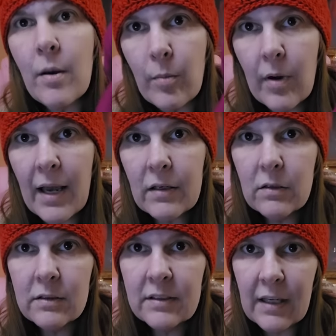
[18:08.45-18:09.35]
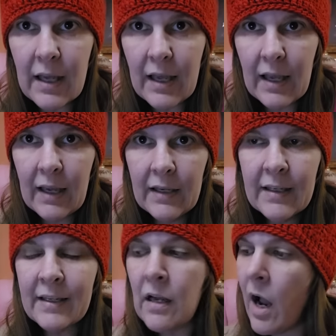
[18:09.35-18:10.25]
Bag-O-Day
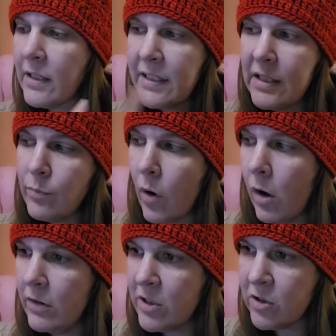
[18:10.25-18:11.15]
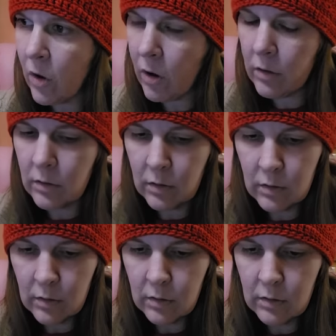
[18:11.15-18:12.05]
cannot keep all this yarn.
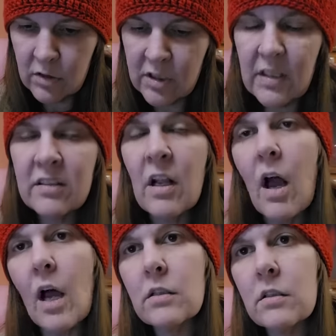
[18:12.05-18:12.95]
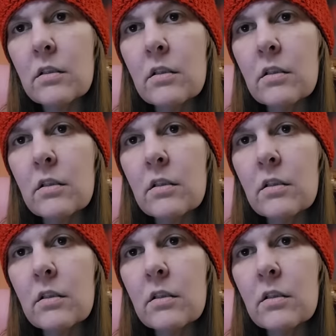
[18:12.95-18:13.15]
She does not.